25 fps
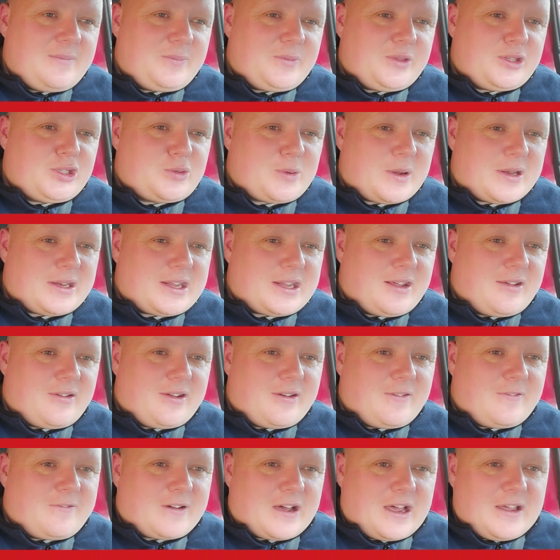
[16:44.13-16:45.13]
Twitter
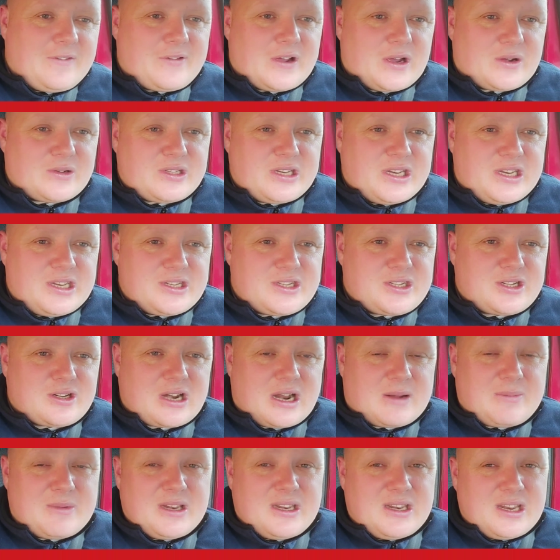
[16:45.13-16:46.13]
and 5,000
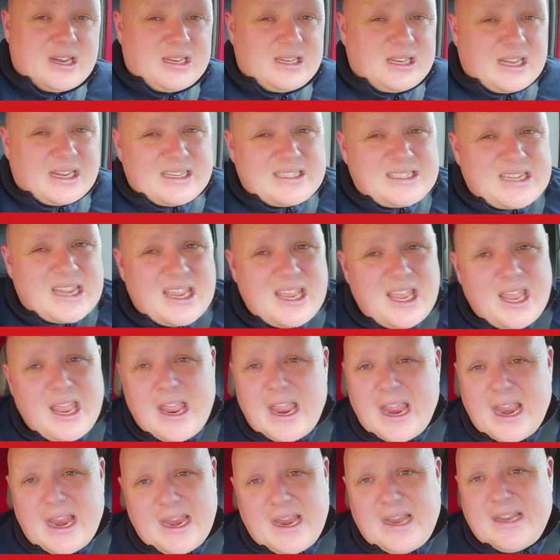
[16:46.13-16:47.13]
Instagram, and like I say,
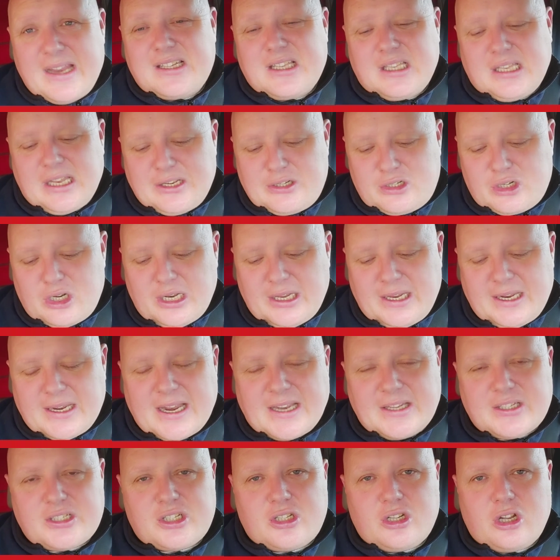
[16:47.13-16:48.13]
it's literally an
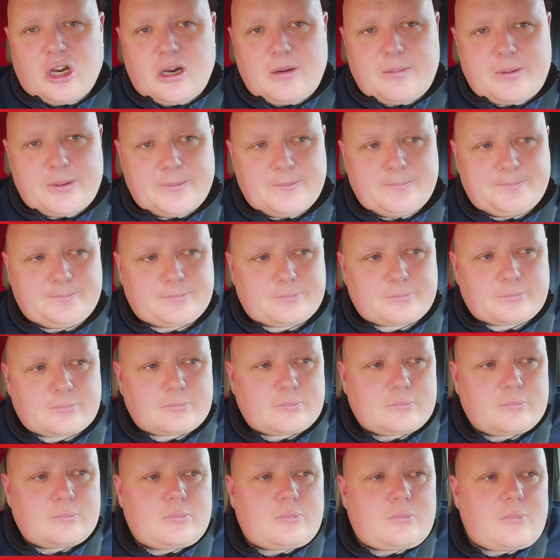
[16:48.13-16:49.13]
ant's knob
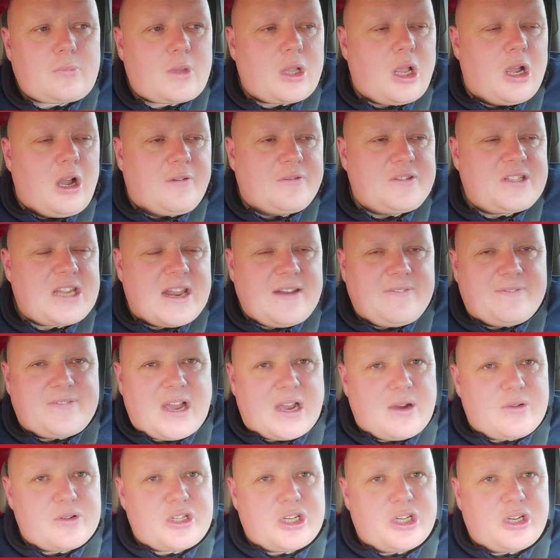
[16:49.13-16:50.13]
of
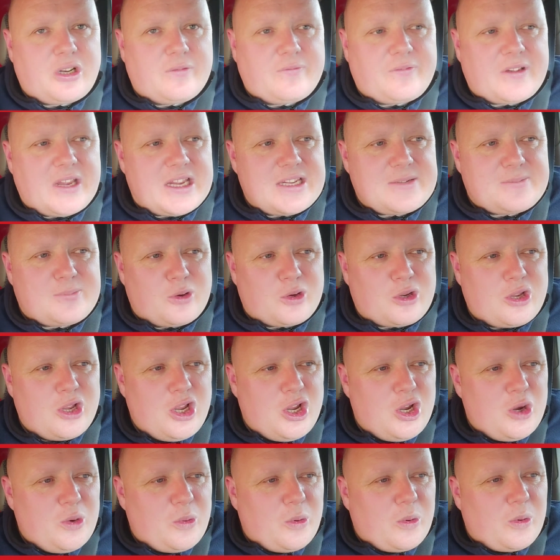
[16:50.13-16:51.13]
10,000 on Facebook.
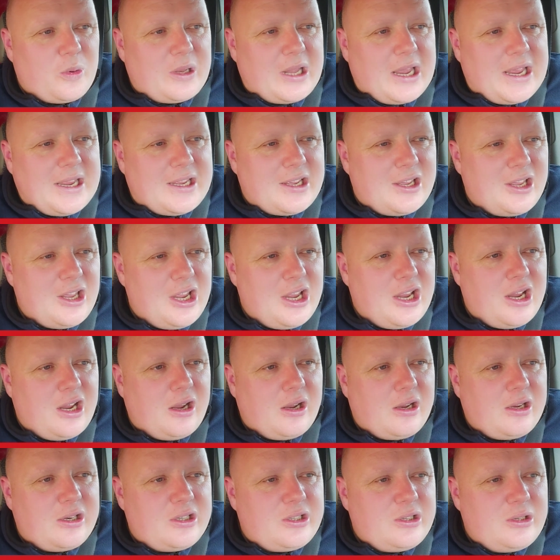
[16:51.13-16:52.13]
We were like,
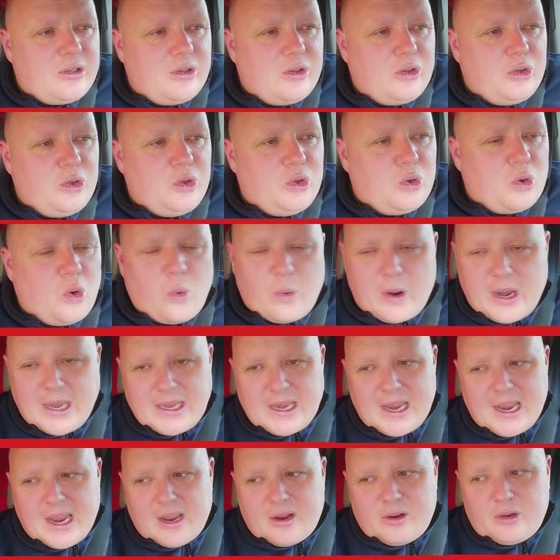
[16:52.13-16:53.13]
no
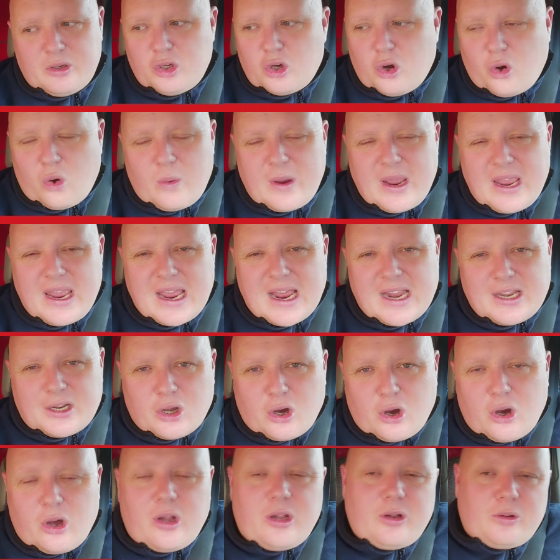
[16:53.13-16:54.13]
way at
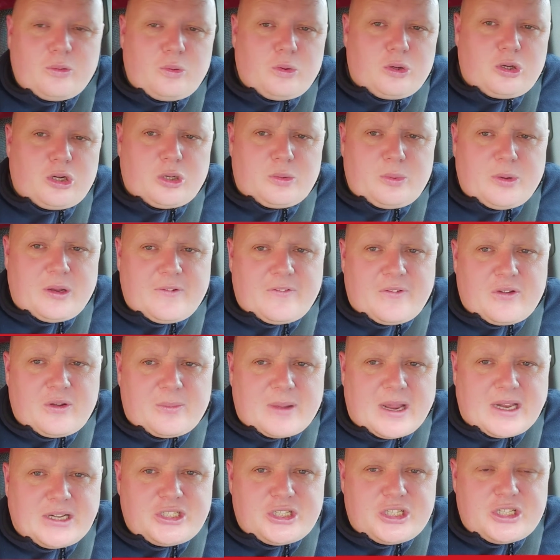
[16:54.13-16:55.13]
all could we have
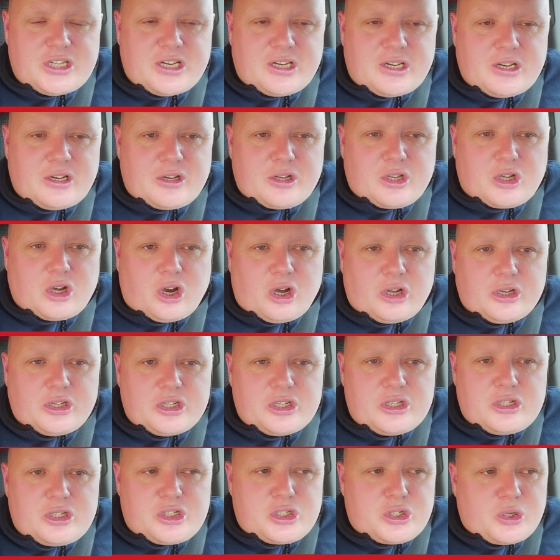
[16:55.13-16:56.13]
imagined it had
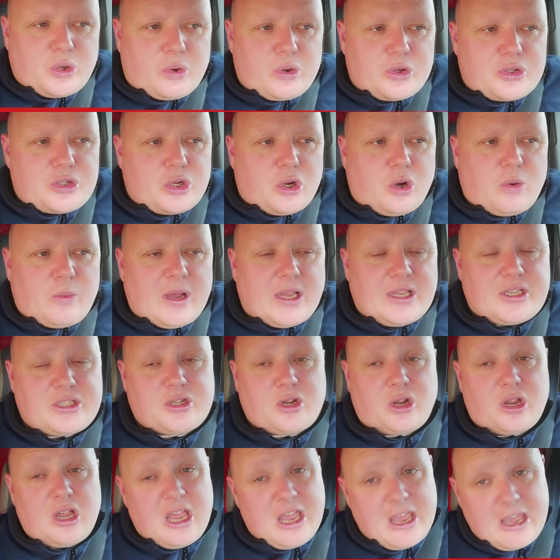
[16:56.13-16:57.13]
gone so well.
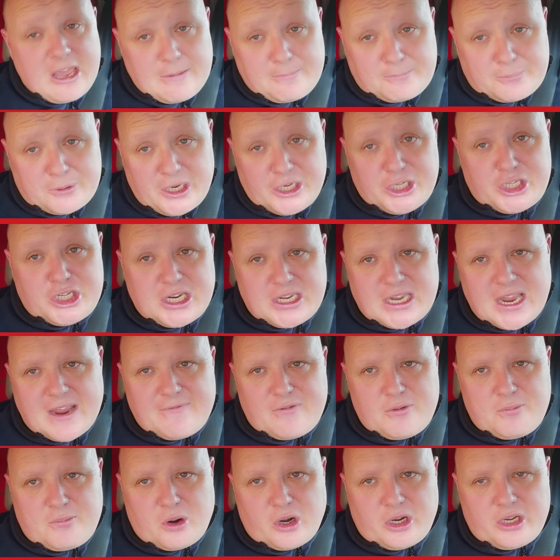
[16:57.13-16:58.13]
So appreciate
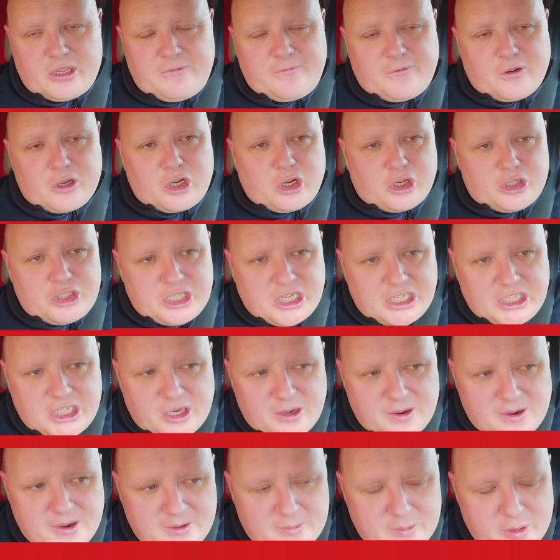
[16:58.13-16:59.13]
everybody for
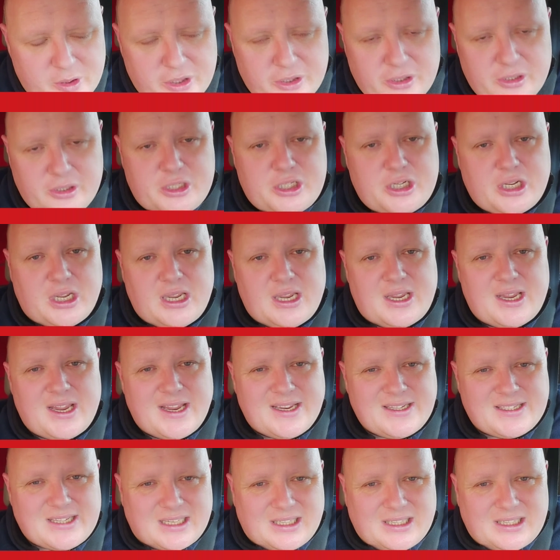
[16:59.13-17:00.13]
continuing to
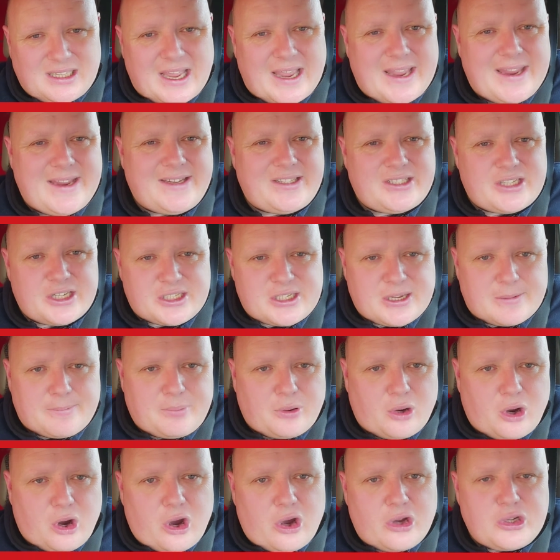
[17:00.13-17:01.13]
like, to
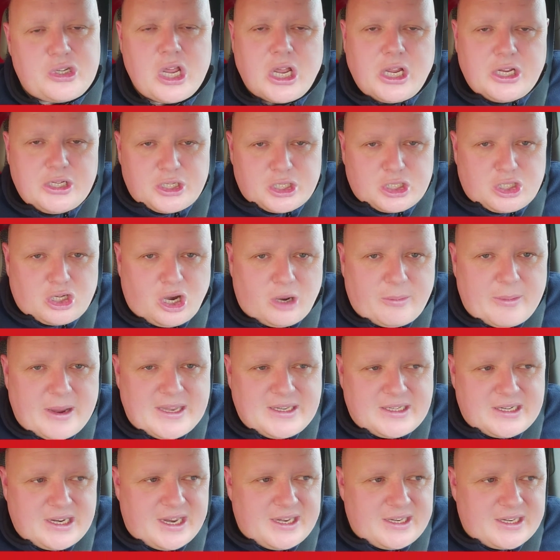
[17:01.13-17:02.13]
support, to
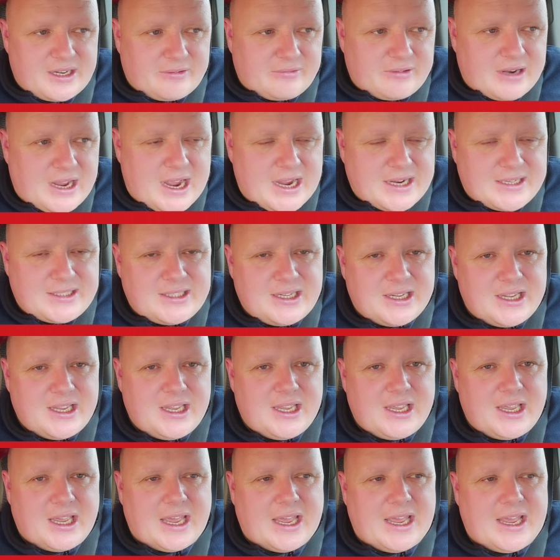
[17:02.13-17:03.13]
comment, to interact,
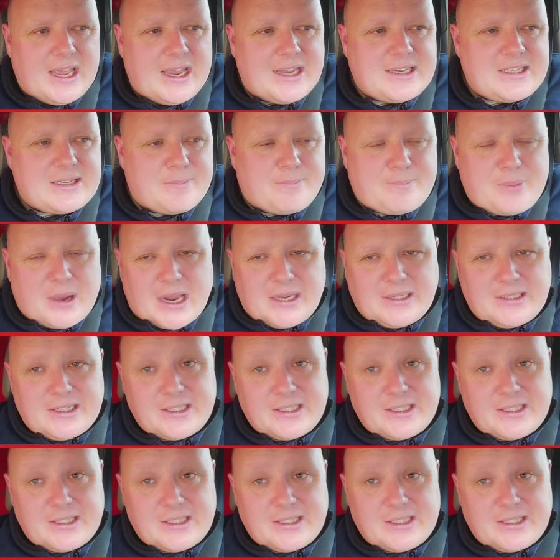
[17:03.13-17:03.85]
to banter,